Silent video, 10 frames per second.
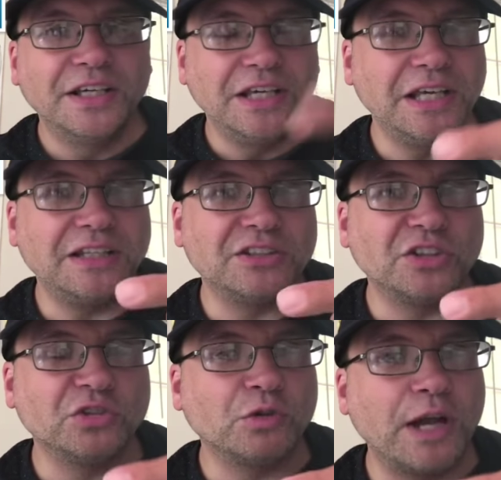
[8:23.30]
Hit the
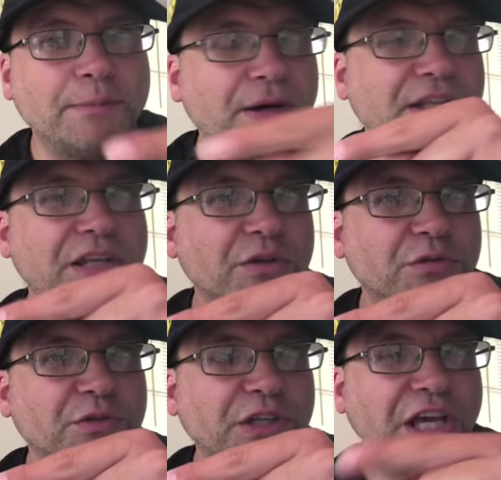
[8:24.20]
subscribe button and
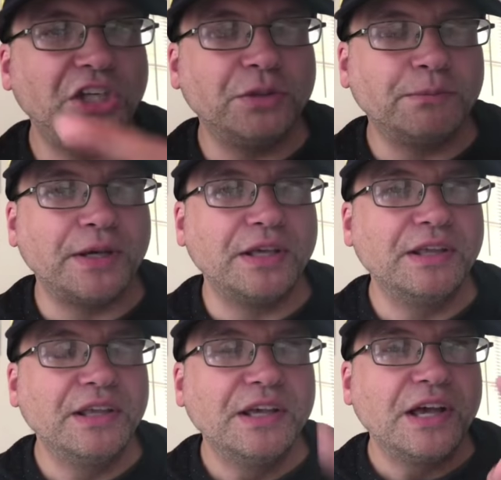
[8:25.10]
notification
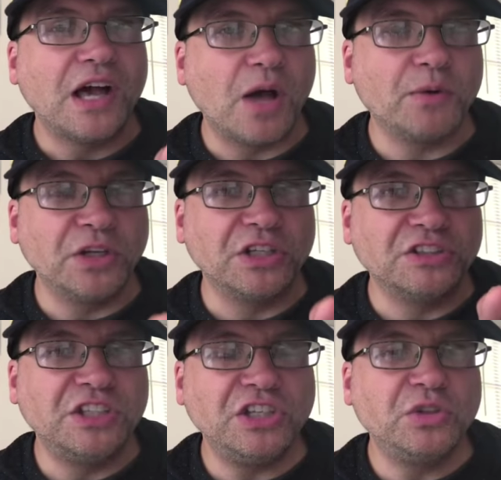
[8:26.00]
bell. I'm going to
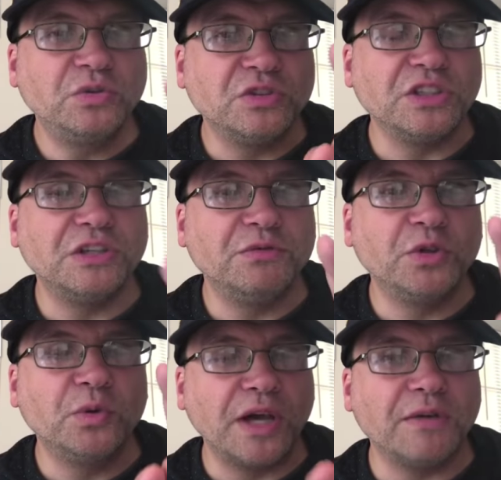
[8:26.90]
continue to give
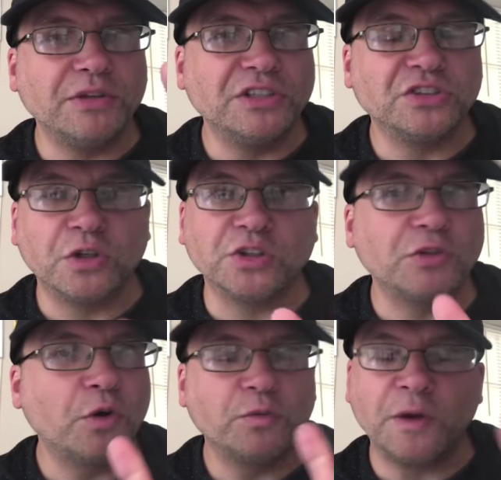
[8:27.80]
you everything Star Wars. I
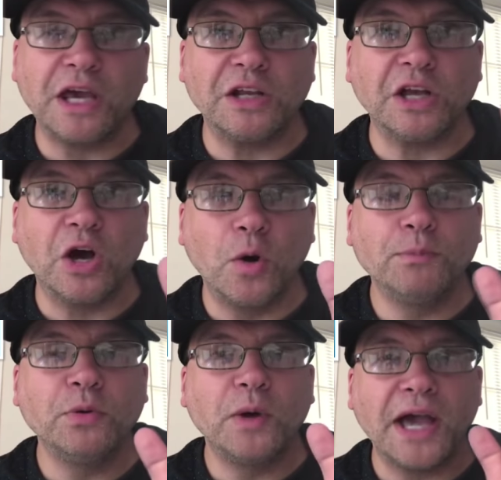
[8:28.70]
hope you had,
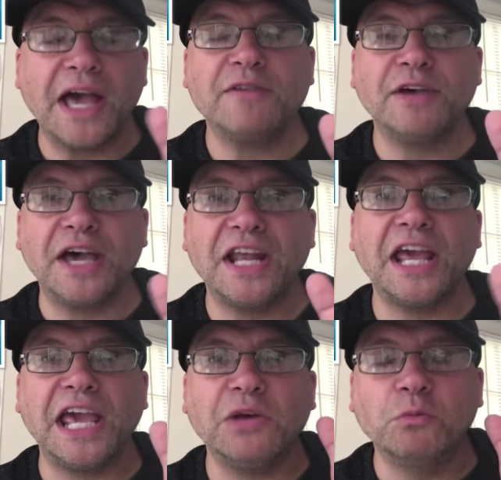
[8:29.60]
hope you have had
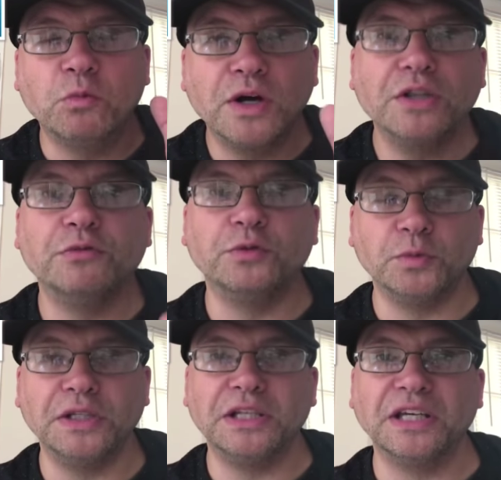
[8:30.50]
a wonderful
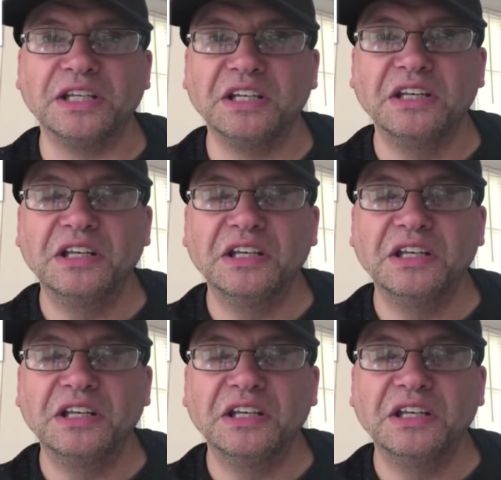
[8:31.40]
weekend.